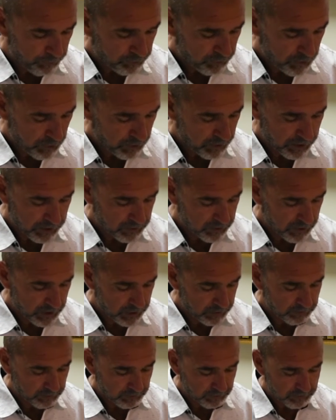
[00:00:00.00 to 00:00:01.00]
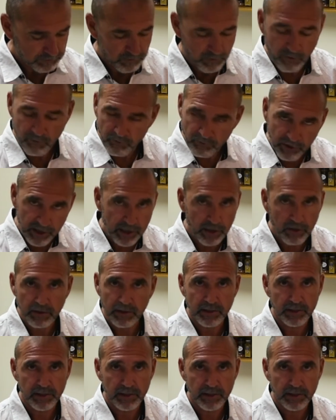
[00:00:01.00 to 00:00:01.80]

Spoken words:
You're not going to fail